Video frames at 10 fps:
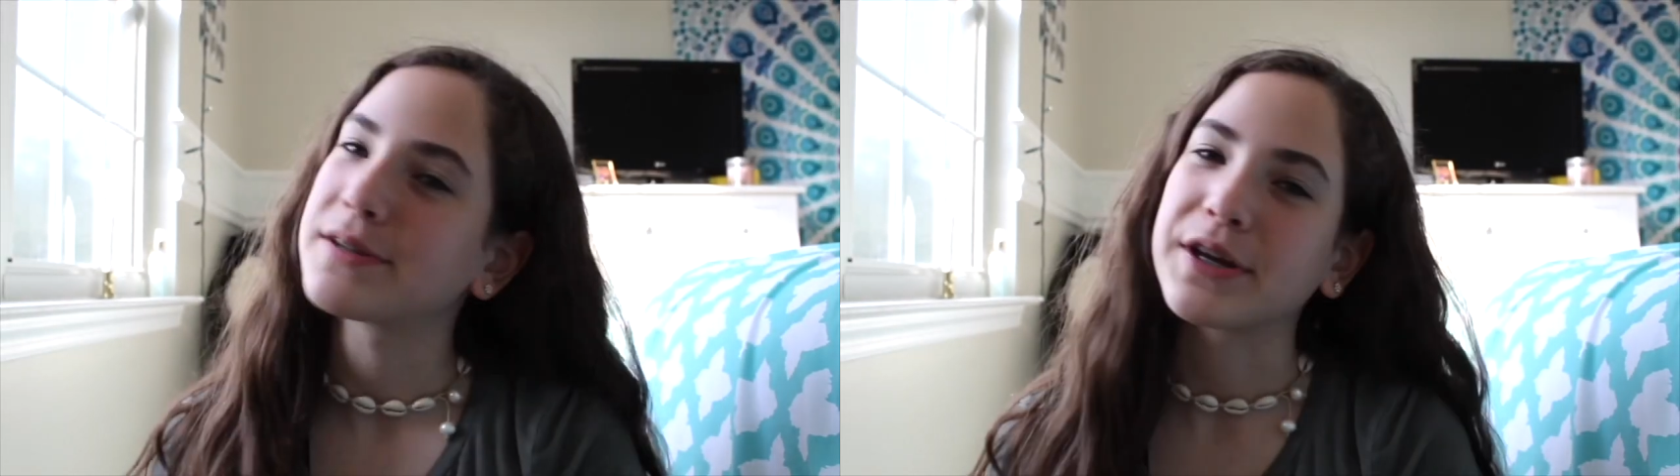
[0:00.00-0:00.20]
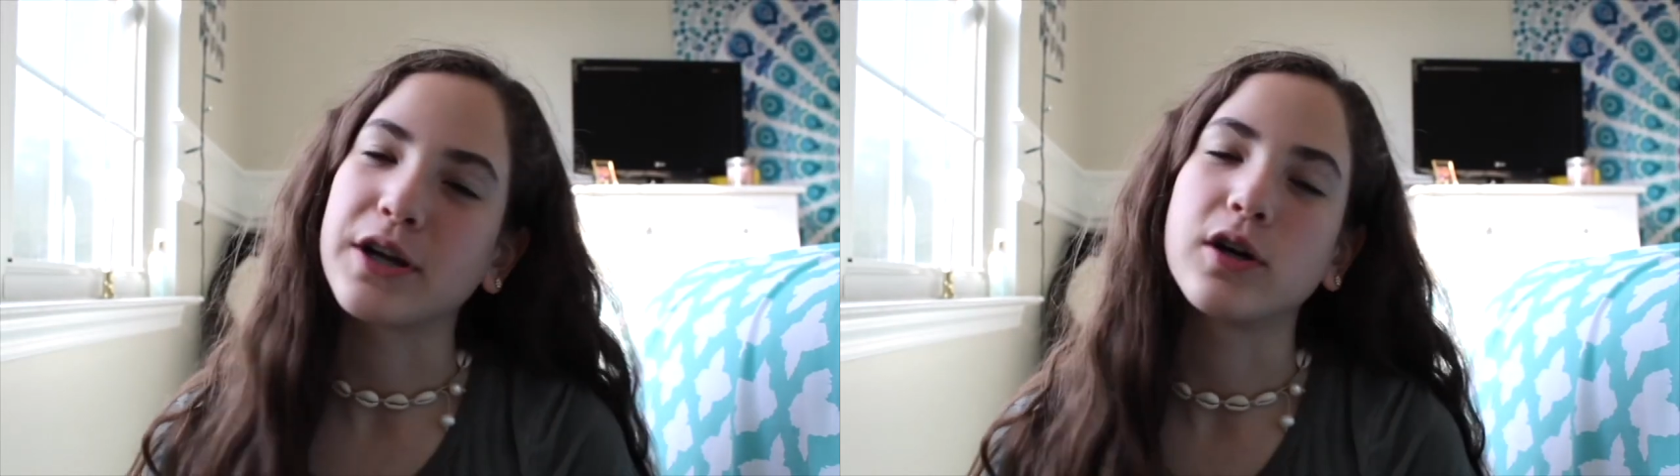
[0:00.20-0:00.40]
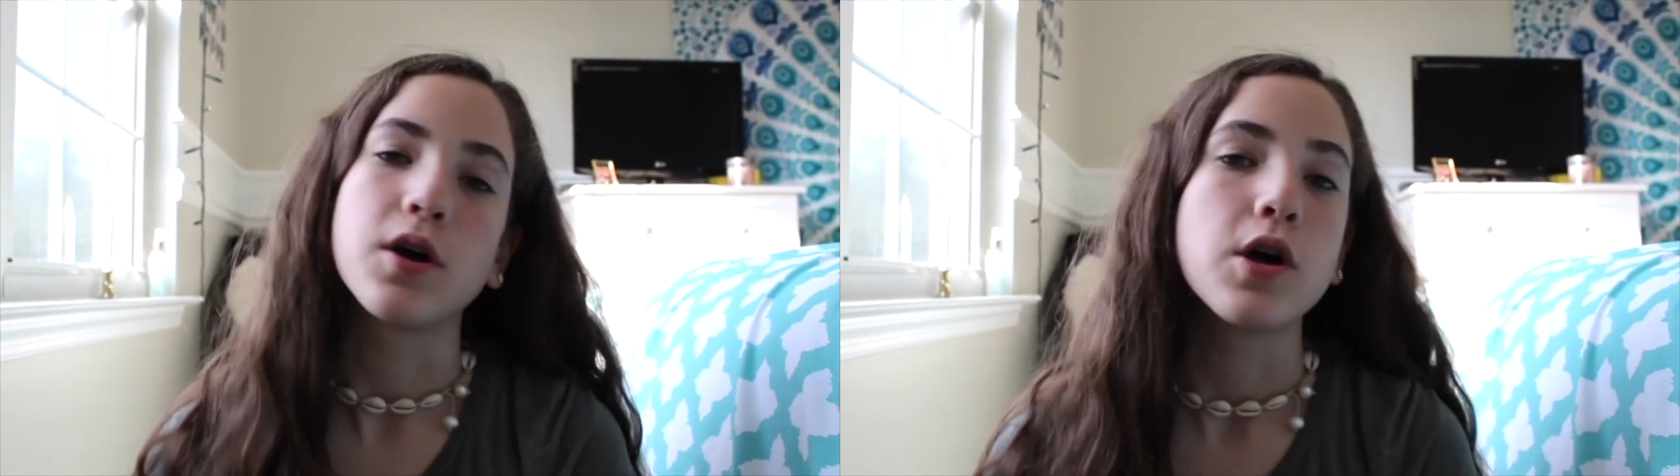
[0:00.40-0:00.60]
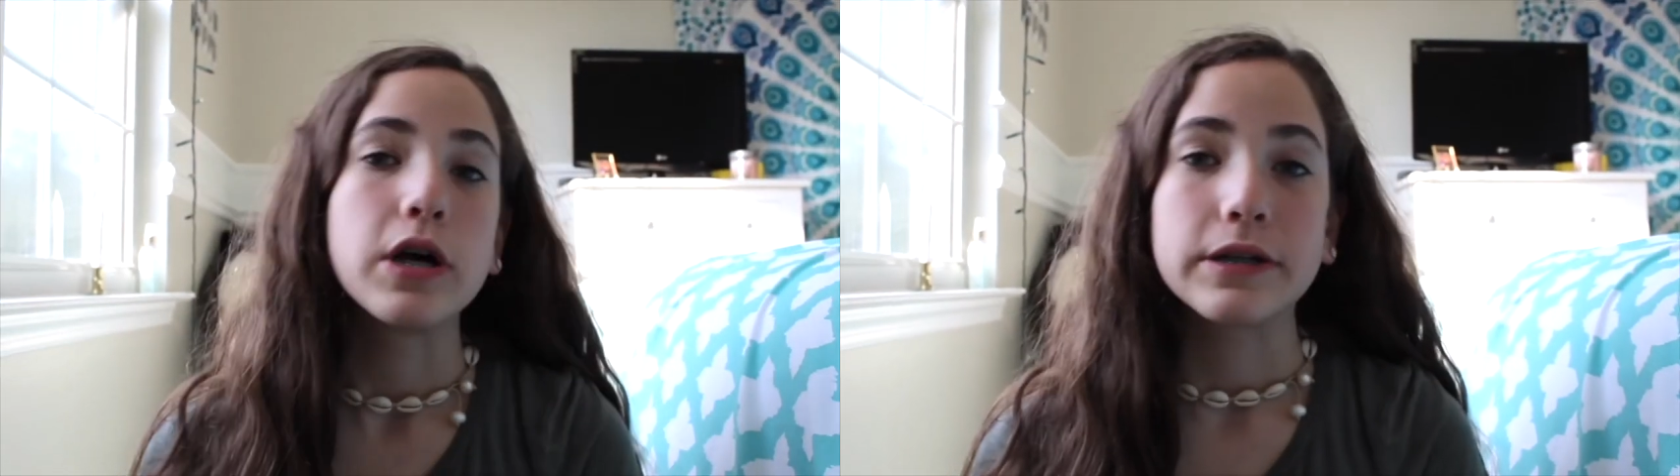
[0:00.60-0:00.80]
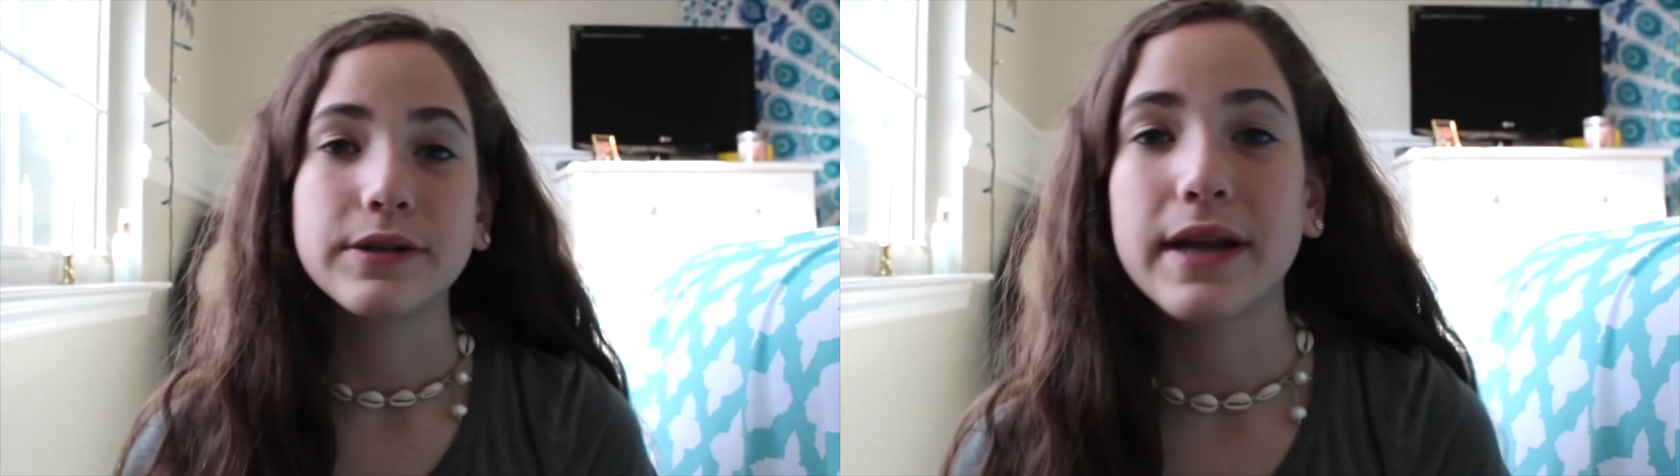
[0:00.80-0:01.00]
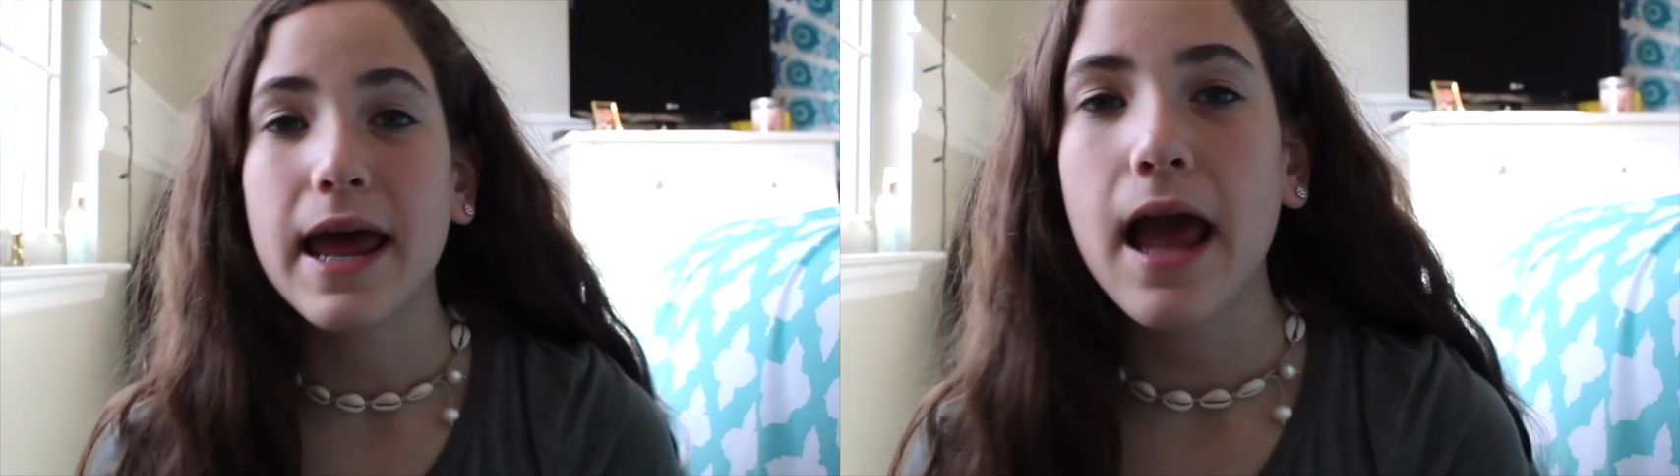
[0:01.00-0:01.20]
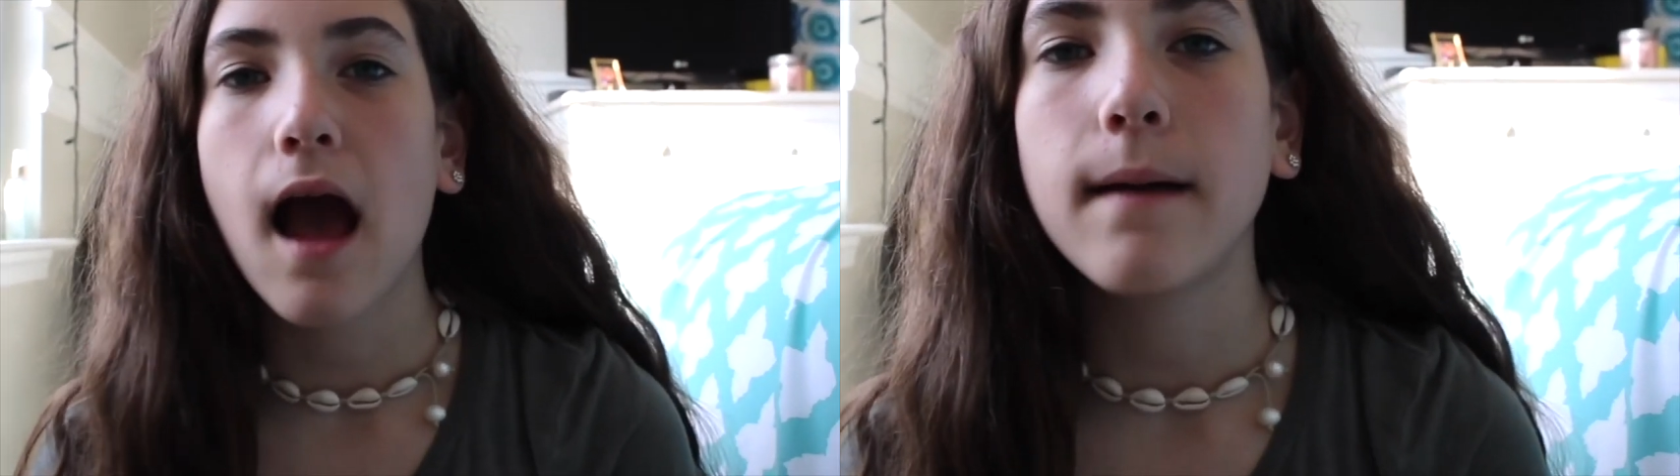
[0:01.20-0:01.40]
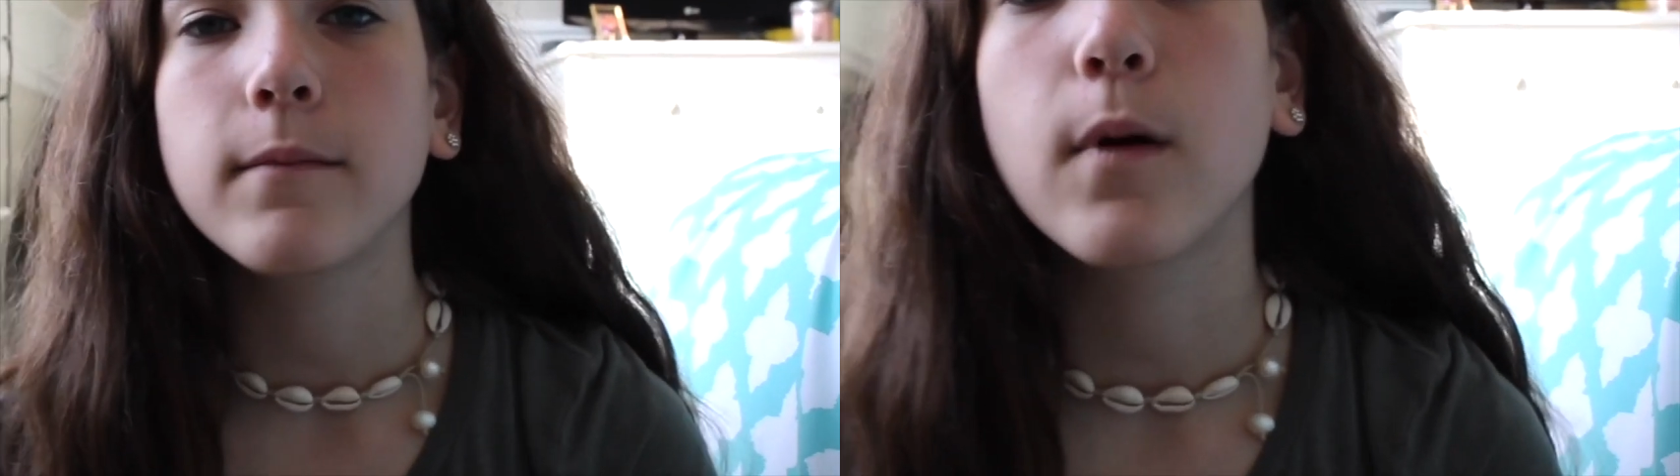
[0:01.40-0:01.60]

channel. So today I'm